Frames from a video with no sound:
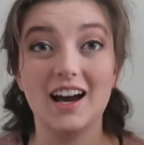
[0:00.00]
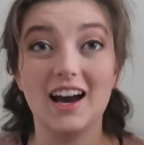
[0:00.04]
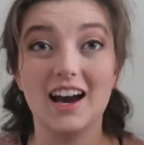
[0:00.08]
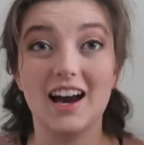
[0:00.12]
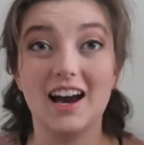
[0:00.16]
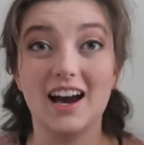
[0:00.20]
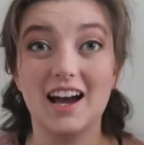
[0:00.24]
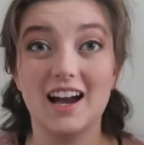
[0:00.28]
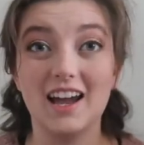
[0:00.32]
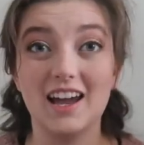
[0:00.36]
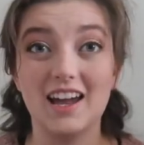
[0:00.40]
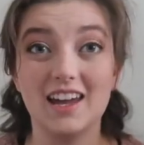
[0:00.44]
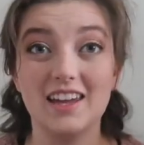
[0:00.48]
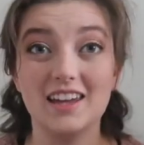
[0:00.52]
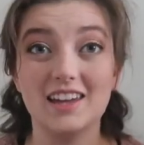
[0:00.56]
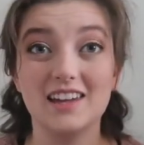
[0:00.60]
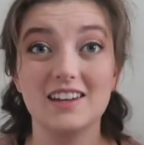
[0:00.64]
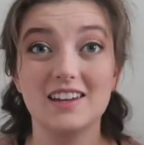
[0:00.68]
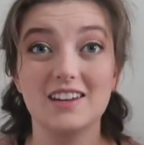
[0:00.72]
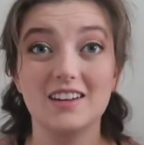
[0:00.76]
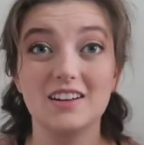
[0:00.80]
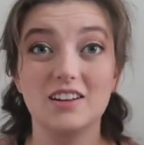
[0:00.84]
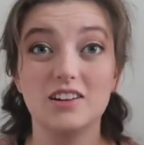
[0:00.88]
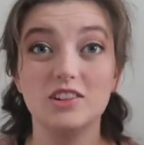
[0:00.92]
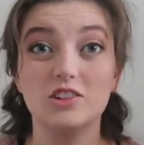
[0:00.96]

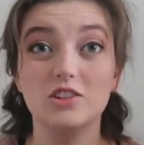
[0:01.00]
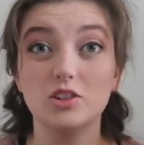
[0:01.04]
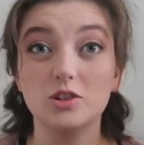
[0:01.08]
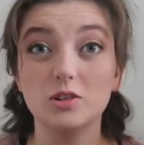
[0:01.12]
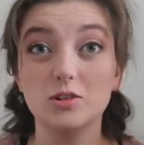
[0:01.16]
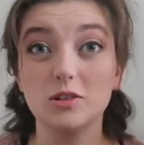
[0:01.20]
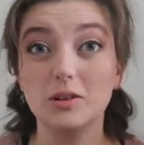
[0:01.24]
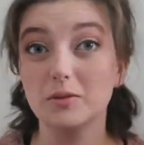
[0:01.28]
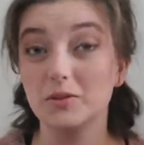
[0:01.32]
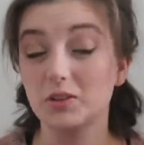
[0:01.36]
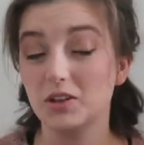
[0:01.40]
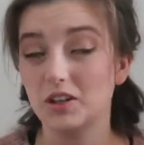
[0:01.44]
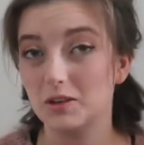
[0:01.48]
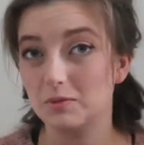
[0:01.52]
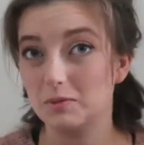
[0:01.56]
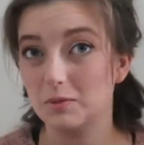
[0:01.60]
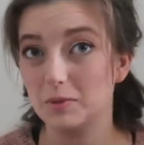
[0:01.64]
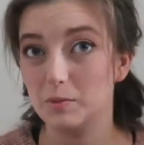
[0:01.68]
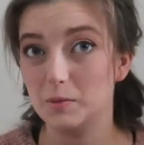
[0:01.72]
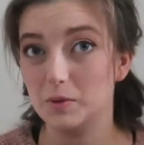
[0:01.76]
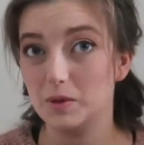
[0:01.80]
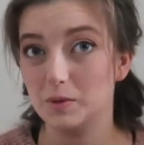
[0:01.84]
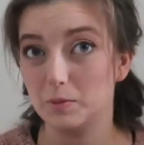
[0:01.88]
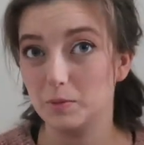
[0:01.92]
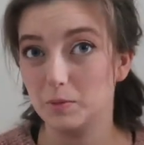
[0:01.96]
I knew I was going to
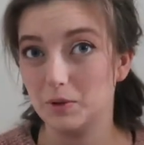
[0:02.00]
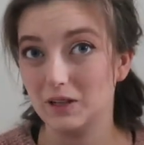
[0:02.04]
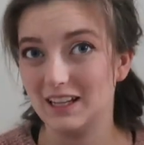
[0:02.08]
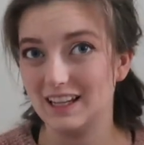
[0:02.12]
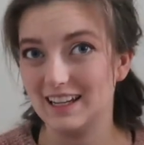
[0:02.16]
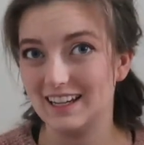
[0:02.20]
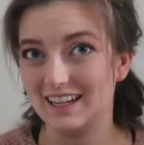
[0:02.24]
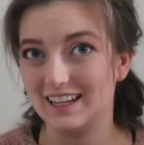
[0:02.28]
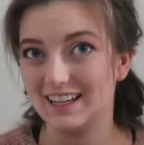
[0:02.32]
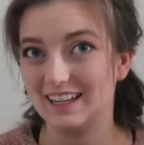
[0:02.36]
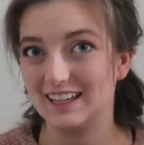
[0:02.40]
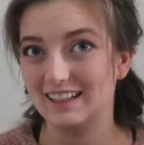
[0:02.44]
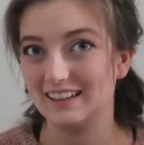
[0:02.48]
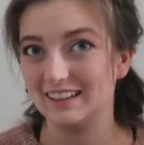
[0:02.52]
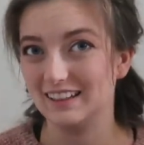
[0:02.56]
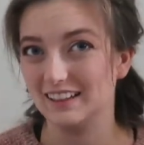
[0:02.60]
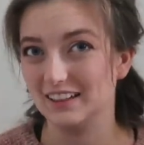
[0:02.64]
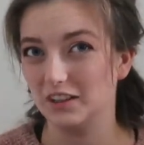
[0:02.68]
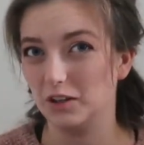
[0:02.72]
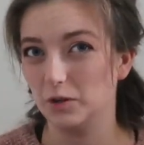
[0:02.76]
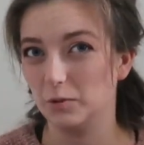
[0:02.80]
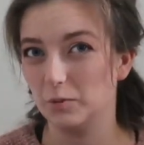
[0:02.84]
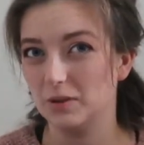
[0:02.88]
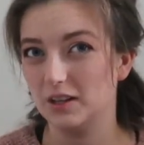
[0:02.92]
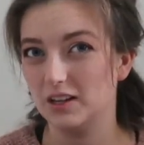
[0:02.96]
be playing a
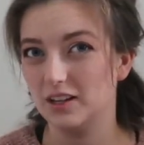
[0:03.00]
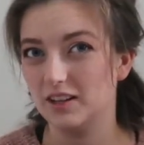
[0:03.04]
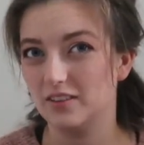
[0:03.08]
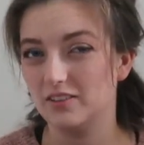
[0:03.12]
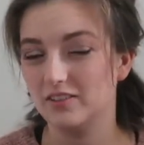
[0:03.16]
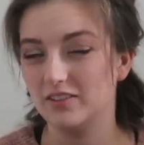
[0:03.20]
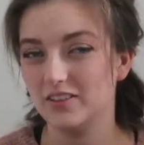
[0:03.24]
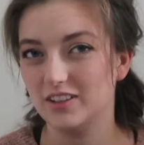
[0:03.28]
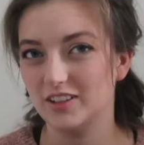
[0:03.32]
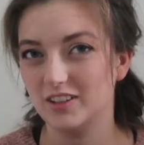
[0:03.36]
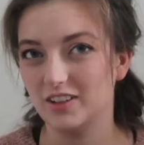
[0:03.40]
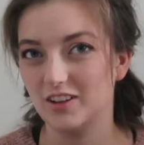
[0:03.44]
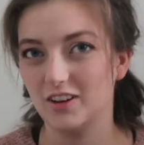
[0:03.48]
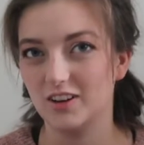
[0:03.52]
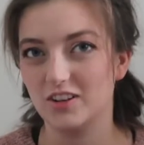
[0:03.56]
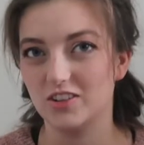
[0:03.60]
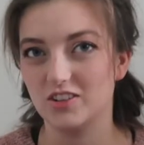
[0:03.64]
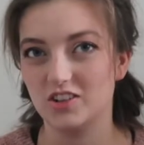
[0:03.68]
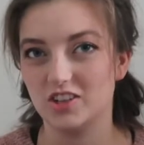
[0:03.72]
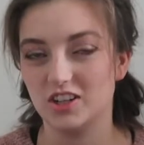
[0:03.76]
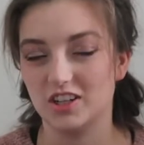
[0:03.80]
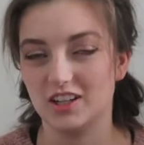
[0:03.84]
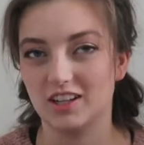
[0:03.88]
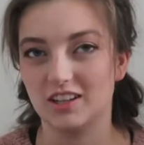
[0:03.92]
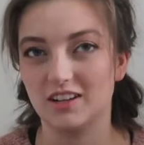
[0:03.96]
little bit of yarn
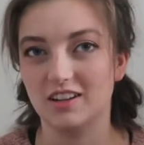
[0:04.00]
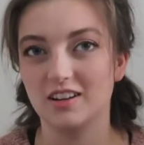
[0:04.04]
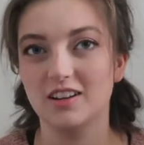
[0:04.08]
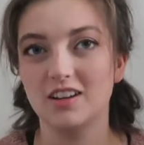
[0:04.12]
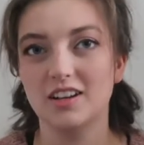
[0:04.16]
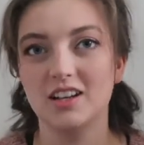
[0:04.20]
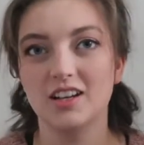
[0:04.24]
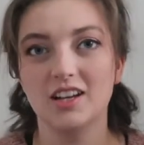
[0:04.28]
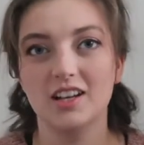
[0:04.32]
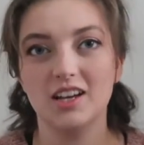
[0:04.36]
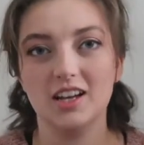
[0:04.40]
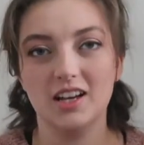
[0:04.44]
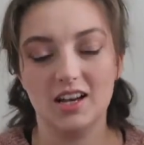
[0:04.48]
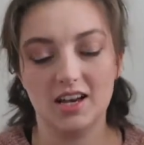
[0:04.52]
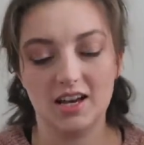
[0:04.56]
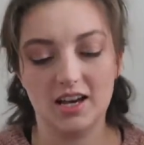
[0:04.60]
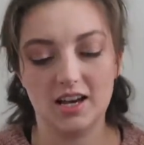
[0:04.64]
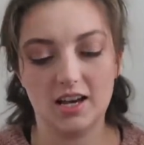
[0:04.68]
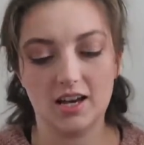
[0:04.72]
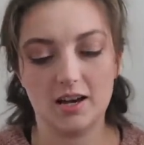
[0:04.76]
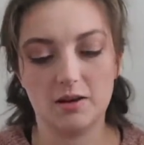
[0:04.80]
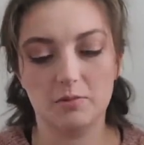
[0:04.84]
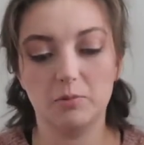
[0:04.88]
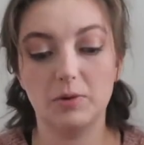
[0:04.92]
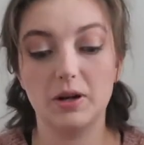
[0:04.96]
chicken
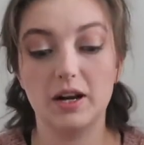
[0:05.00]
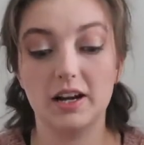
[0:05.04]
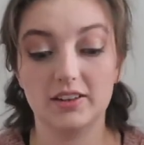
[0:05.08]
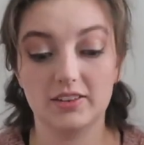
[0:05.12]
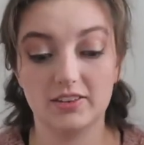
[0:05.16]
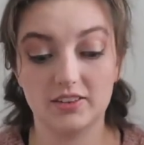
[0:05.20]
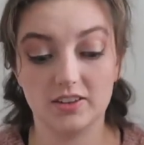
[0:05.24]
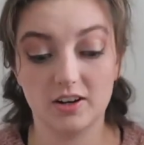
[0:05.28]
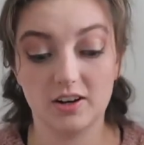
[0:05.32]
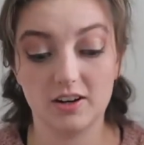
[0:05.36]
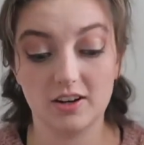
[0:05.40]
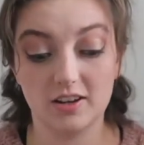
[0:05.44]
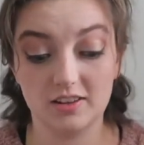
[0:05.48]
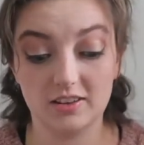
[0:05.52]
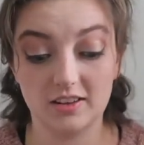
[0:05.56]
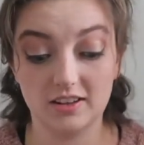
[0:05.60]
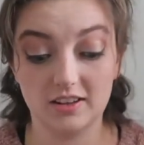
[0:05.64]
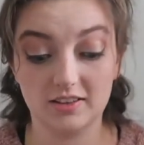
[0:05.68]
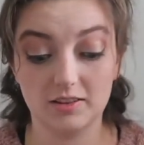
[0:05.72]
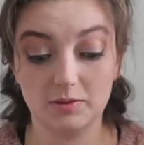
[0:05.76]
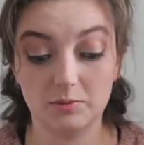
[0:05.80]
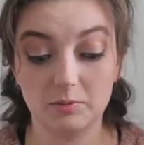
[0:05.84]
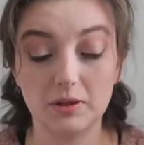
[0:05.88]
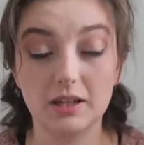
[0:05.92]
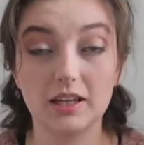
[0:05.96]
when I started
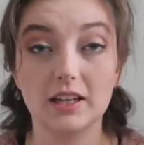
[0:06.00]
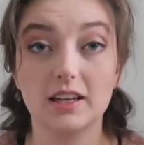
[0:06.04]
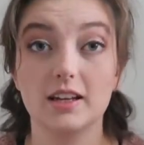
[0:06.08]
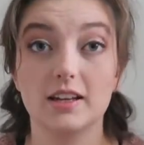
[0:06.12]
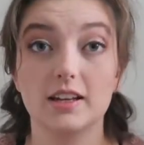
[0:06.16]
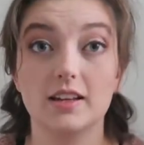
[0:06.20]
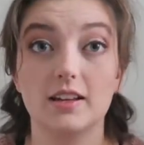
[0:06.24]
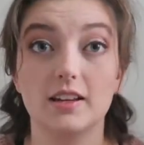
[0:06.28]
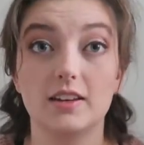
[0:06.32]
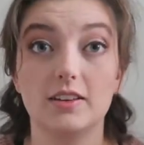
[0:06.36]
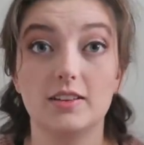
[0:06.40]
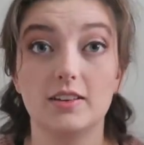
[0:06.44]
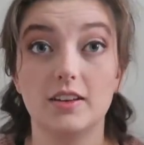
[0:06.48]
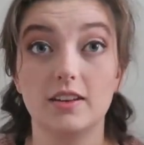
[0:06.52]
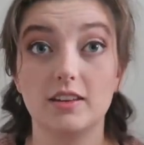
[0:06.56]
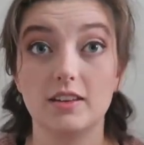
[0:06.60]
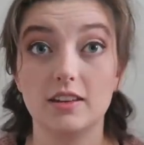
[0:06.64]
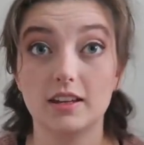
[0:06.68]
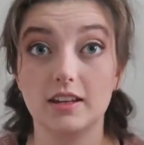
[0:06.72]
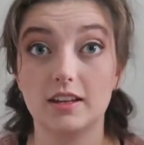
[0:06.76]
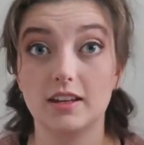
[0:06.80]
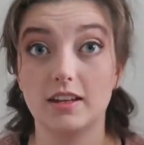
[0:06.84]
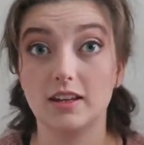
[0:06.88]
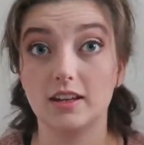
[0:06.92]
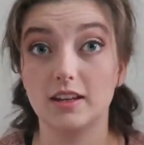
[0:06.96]
this, because
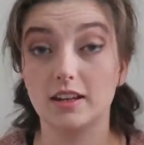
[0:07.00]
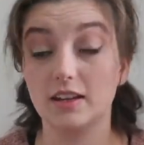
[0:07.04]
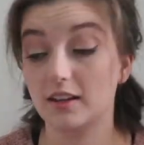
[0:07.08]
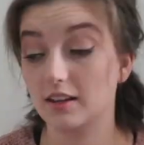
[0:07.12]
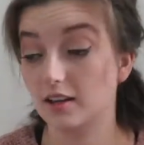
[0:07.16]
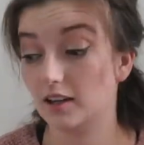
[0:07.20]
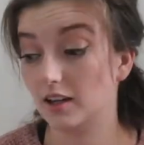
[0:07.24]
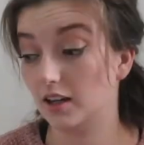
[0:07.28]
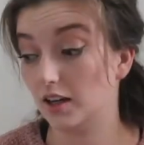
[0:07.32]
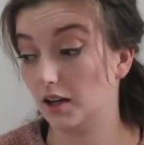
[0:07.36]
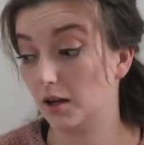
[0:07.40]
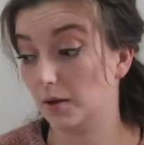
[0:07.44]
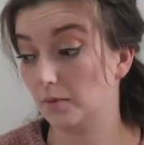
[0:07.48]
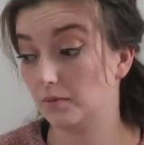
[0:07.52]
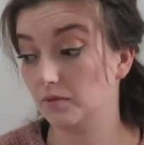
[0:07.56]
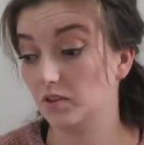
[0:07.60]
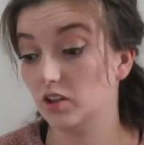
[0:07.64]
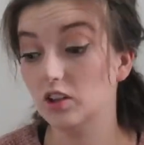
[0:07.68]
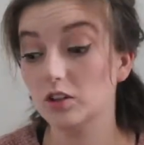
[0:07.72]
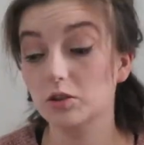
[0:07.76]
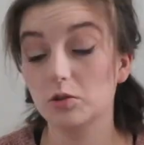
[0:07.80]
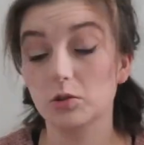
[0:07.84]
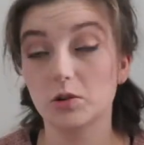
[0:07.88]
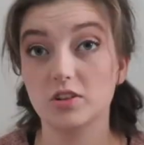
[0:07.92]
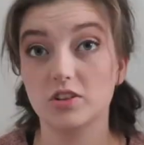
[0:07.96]
the
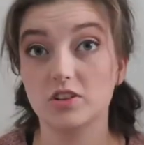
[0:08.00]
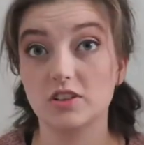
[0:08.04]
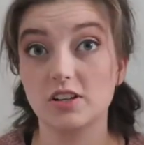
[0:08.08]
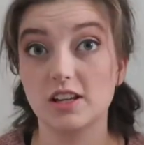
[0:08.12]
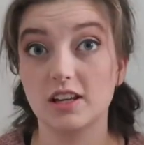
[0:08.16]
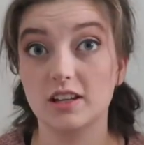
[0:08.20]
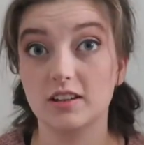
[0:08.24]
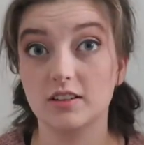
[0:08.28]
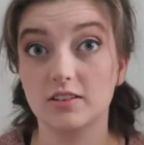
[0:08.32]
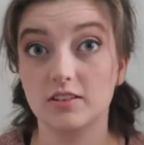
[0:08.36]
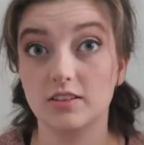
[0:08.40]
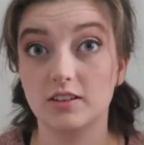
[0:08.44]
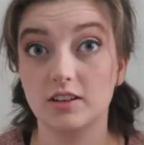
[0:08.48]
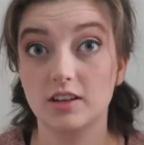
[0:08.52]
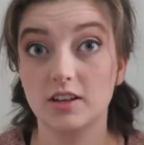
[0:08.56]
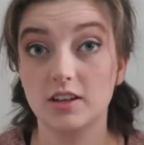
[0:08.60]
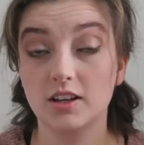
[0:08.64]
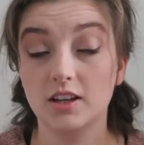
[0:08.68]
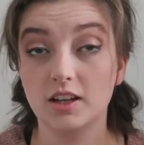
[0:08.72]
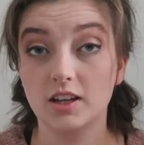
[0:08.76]
Teal Torch Knits